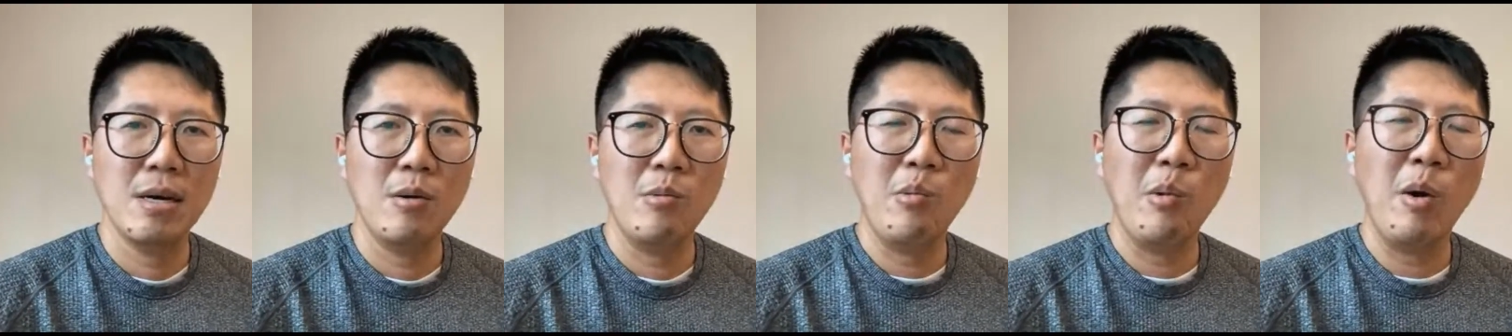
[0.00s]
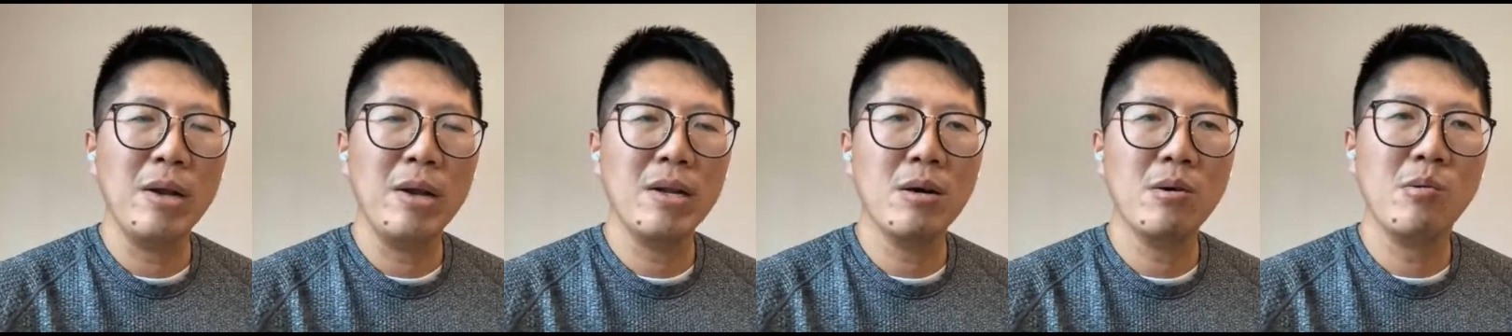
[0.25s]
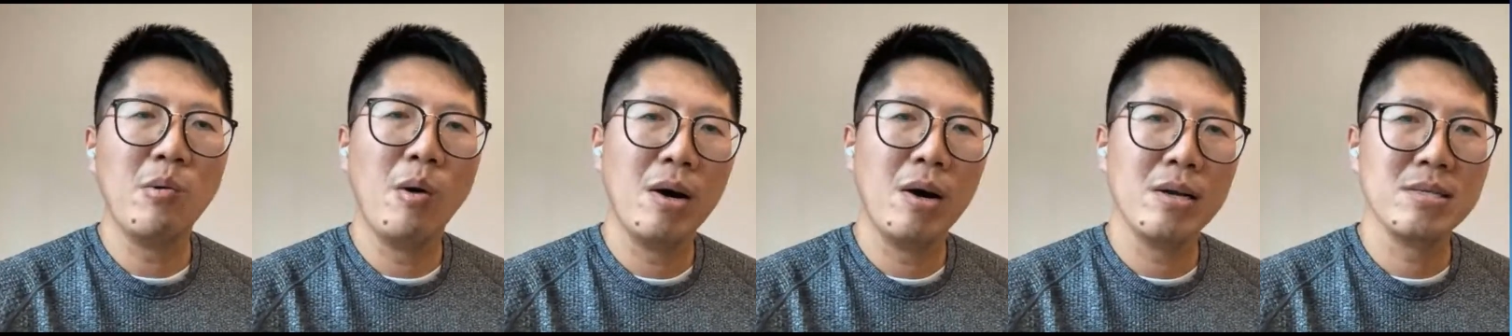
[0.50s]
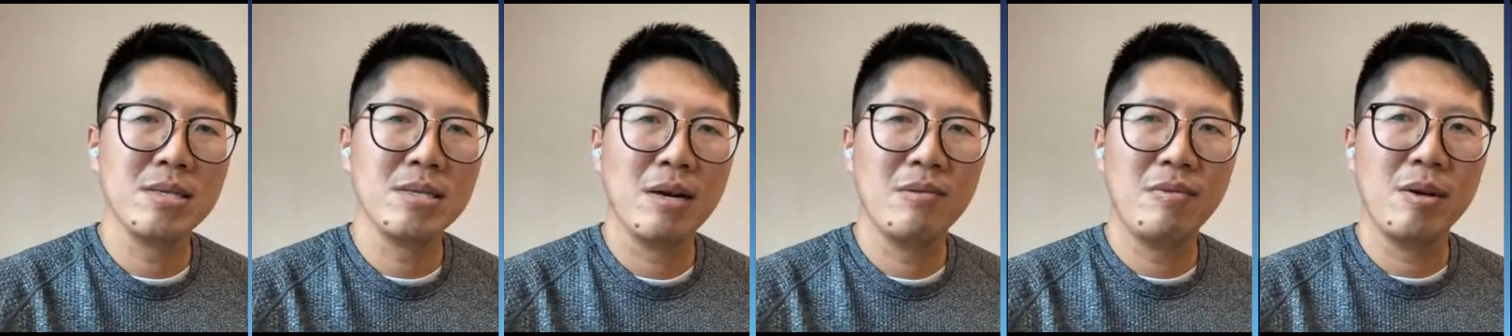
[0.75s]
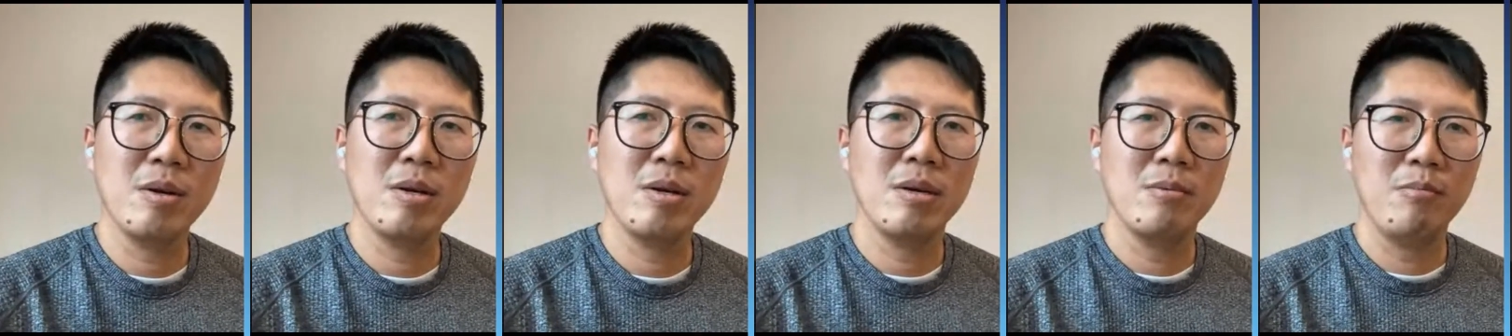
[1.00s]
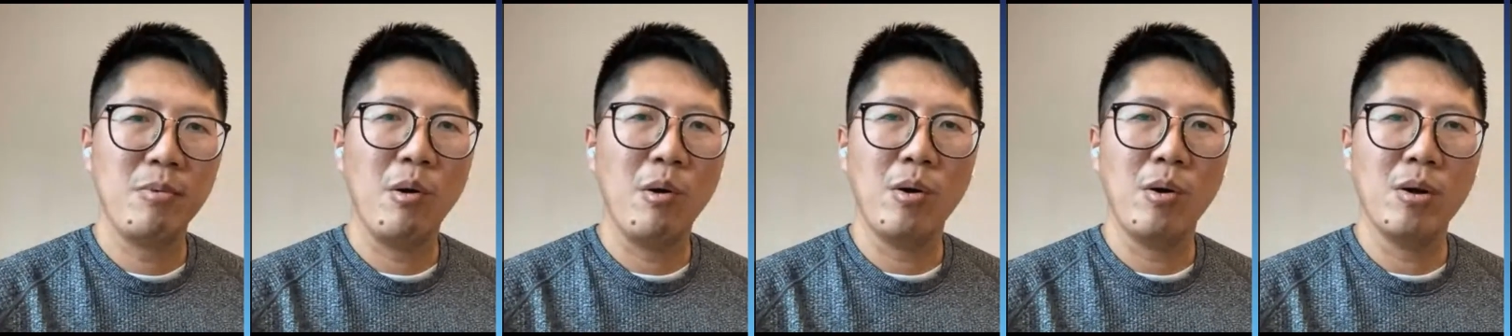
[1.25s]
one-on-ones are very
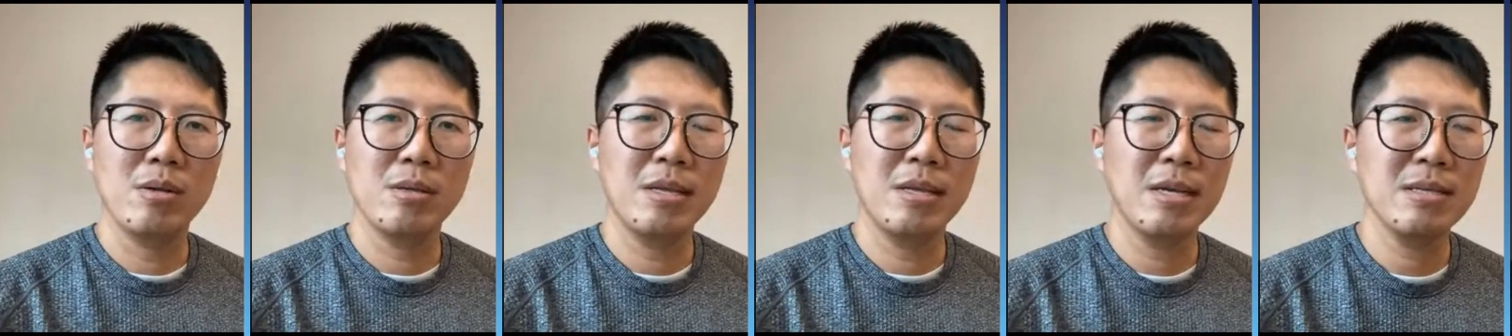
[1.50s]
important.